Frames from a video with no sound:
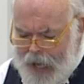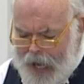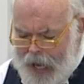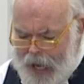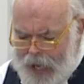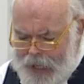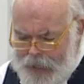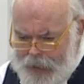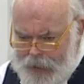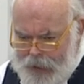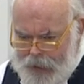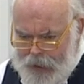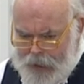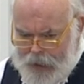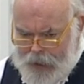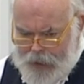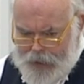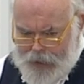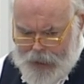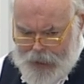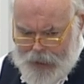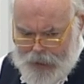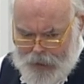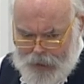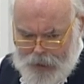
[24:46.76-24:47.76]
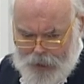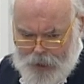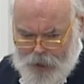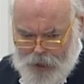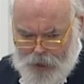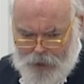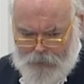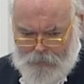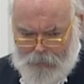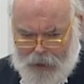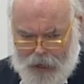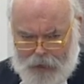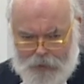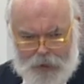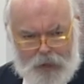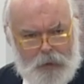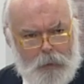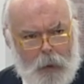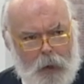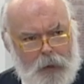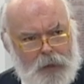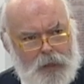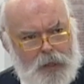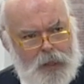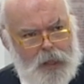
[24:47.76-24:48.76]
And I think my
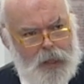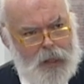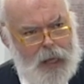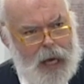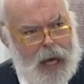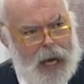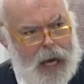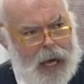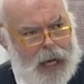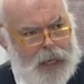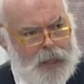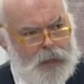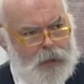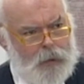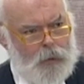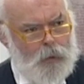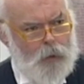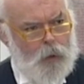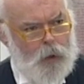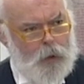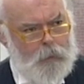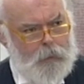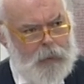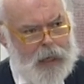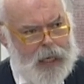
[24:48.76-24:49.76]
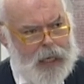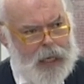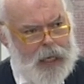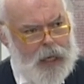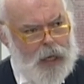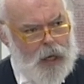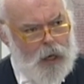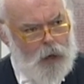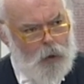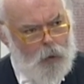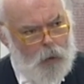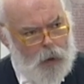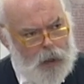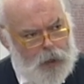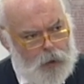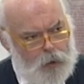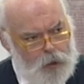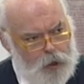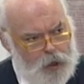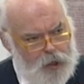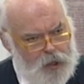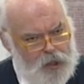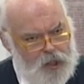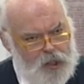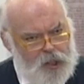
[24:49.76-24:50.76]
response to that would be, well, you
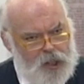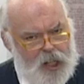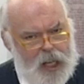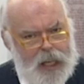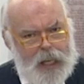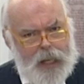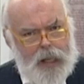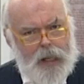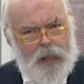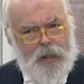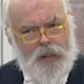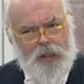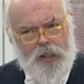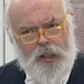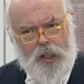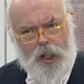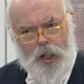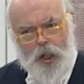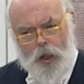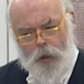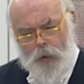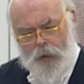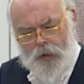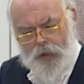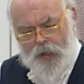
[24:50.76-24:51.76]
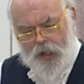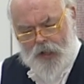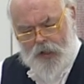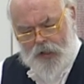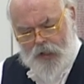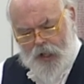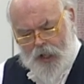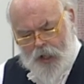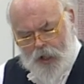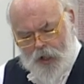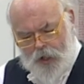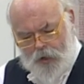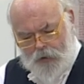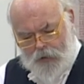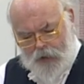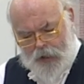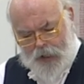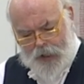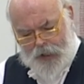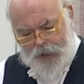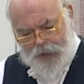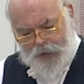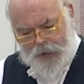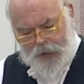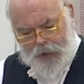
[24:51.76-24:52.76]
should see constituency
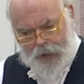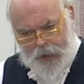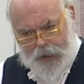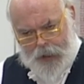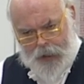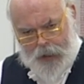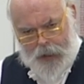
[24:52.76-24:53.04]
surgeries.